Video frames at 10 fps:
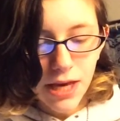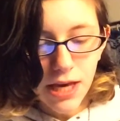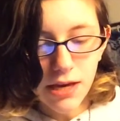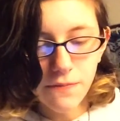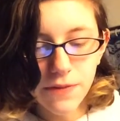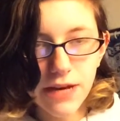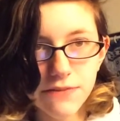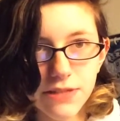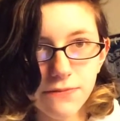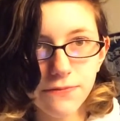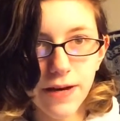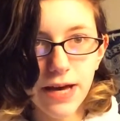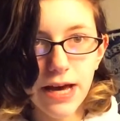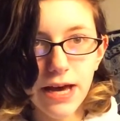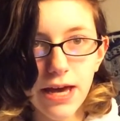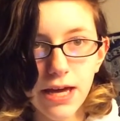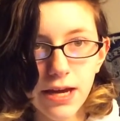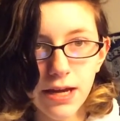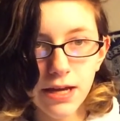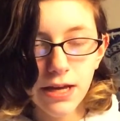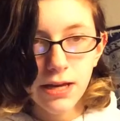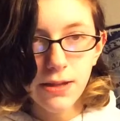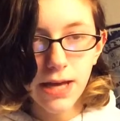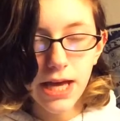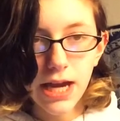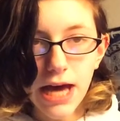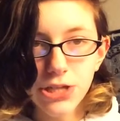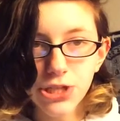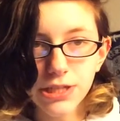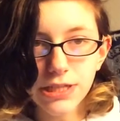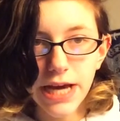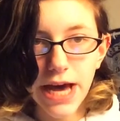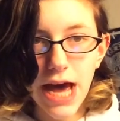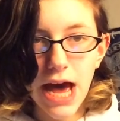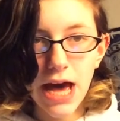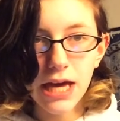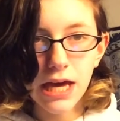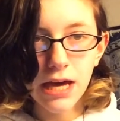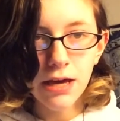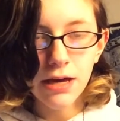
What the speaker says: If love's a fight, then I shall die